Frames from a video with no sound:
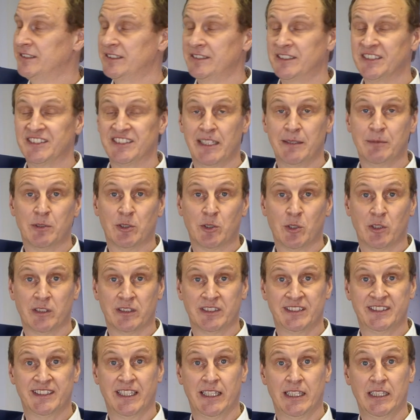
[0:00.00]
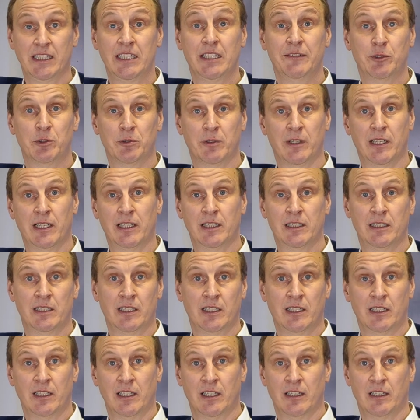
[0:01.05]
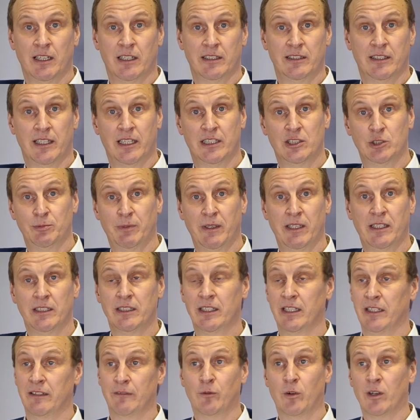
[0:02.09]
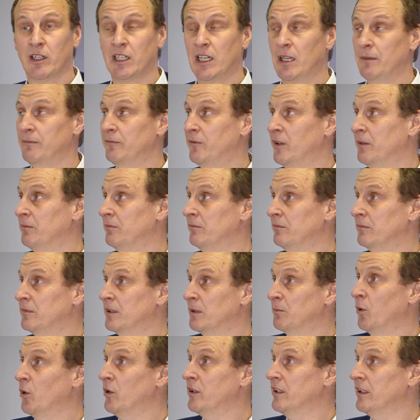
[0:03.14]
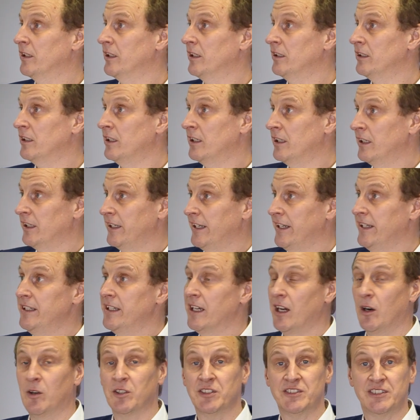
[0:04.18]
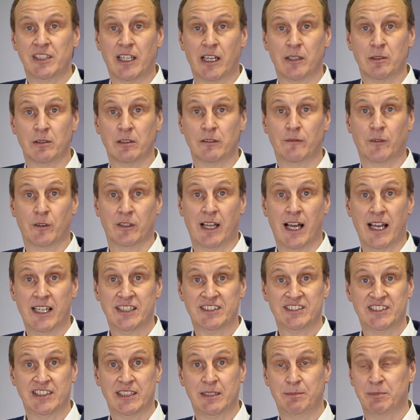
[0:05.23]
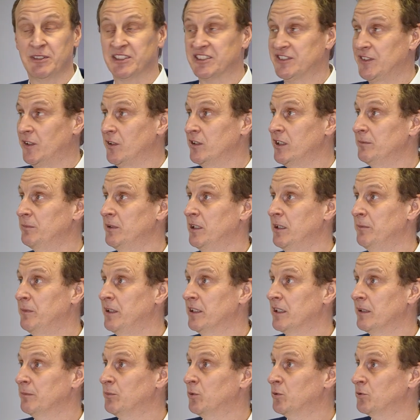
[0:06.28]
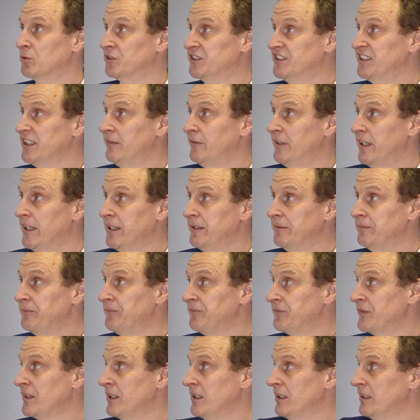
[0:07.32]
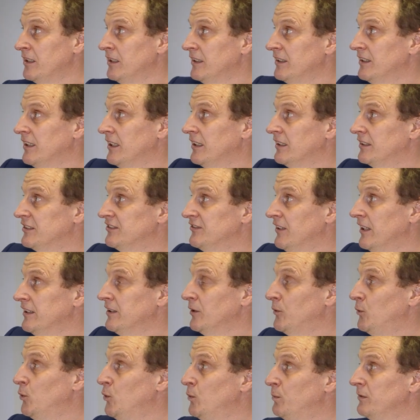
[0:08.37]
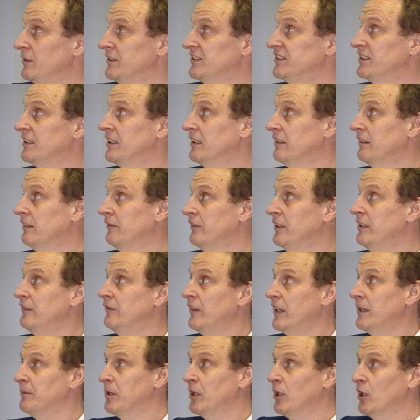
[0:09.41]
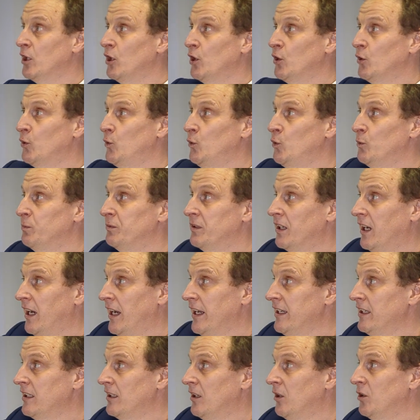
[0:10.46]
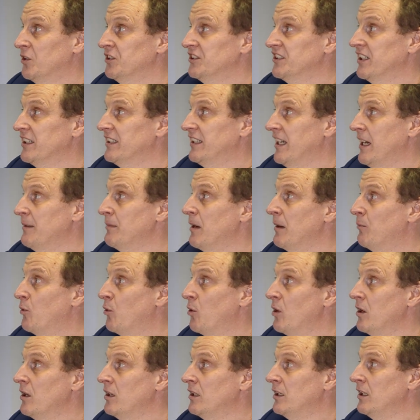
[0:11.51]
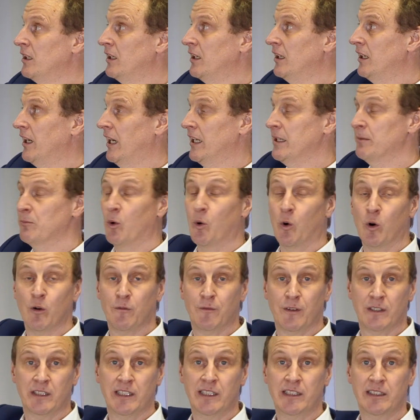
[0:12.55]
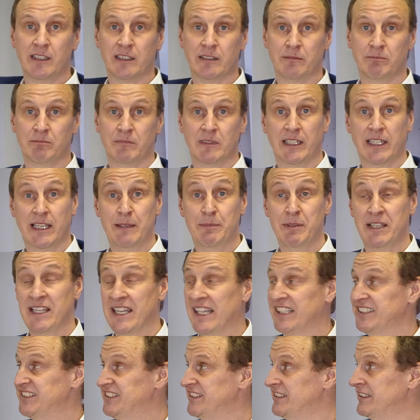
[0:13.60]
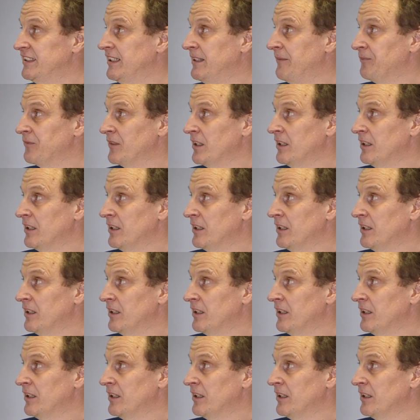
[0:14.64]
These systems can be custom produced to suit the individual building specifications with projections of 80 to 200 mm. The second type is WINFRAMER Type 3, which is made from a thermopore, a high-density EPS.